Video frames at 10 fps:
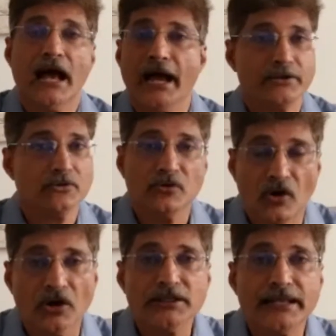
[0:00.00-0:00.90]
I don't know
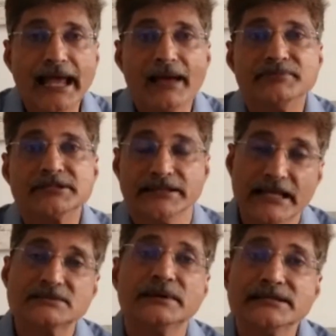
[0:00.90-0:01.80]
all the labs, and
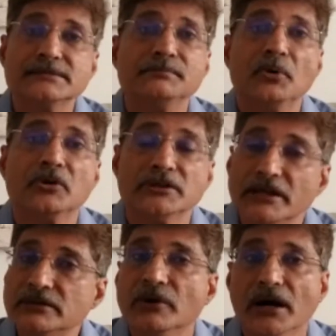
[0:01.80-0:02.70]
that's why it's important
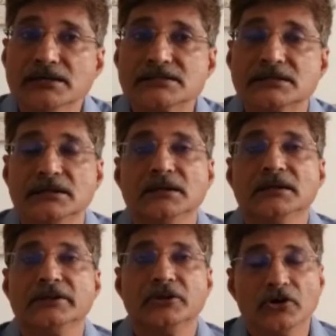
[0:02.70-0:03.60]
that you ask
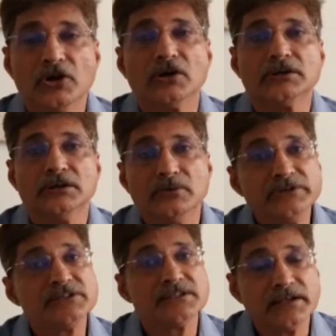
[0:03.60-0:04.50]
your doctor
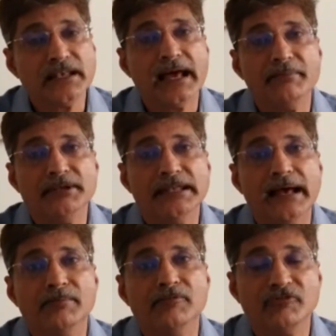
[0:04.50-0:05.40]
which is a reliable
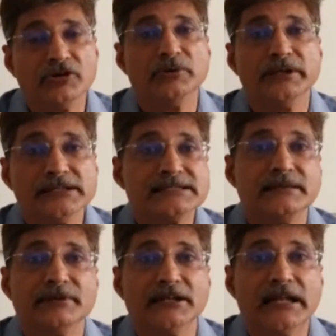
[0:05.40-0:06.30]
lab for doing a
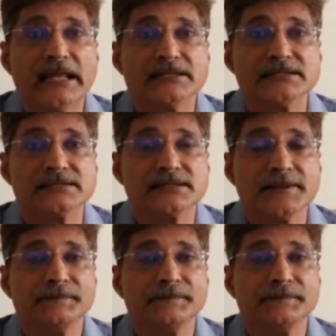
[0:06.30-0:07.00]
semen analysis.